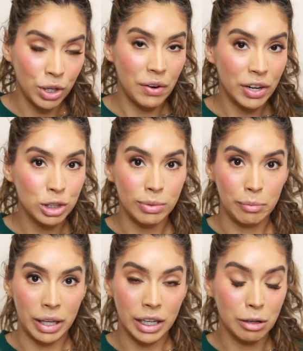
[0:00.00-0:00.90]
Whenever I do my
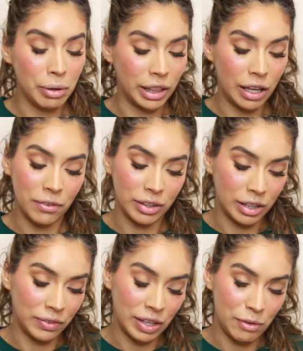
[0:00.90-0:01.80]
makeup, I
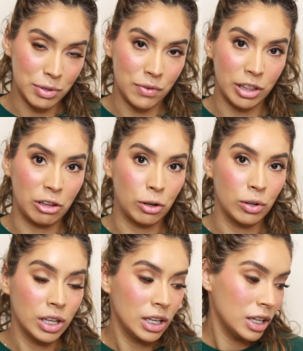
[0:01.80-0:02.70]
love giving myself
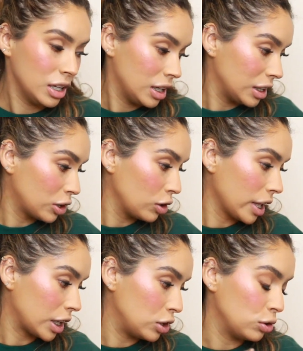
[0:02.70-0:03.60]
a little
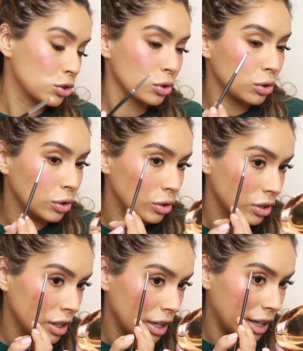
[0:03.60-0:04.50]
like a neutral
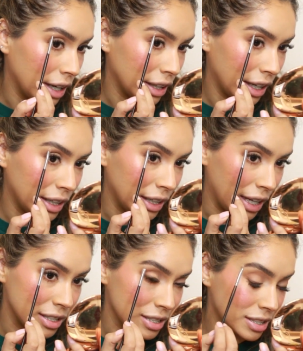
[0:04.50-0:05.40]
highlight, and
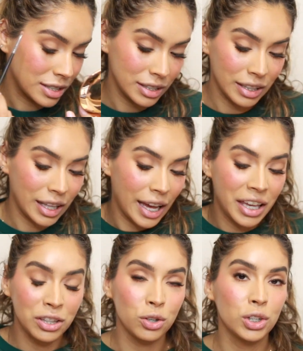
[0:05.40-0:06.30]
I
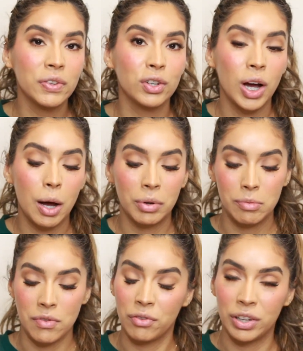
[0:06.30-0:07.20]
don't even know how I'm going to
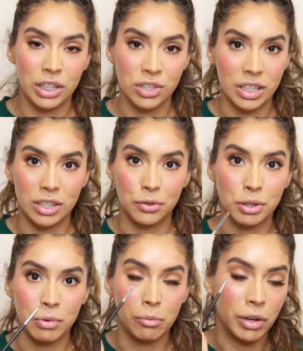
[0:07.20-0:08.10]
be able to finish this little
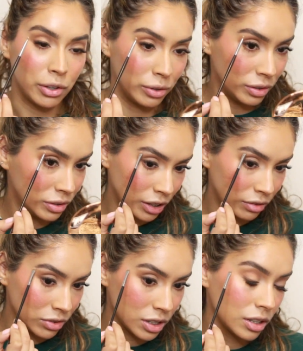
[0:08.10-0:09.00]
small bottle.
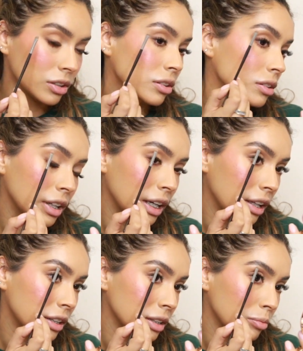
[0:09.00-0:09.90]
So just a little
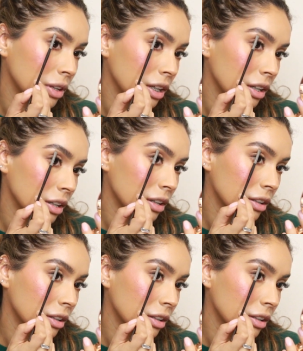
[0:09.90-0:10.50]
highlight up there.